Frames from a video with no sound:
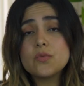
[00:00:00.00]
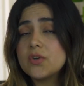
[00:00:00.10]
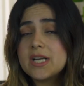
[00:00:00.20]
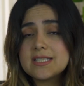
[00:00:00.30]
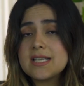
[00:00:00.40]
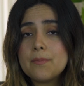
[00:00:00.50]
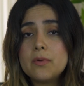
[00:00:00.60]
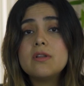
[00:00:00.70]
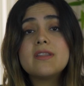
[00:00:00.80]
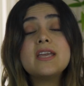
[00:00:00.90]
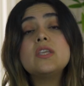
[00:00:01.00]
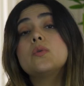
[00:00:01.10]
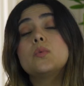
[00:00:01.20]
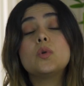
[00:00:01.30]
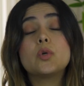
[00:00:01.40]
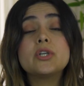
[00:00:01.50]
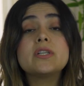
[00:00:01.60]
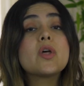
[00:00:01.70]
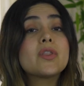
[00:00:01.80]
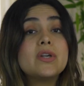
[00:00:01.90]
for example, then you will
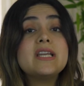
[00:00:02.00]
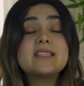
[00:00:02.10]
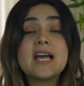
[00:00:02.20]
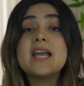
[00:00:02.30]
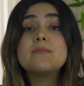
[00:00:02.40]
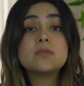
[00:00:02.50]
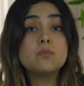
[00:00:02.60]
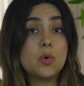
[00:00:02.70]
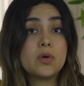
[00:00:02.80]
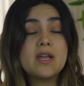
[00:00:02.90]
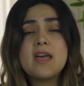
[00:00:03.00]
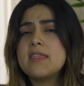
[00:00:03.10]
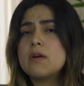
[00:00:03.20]
earn 3 times more.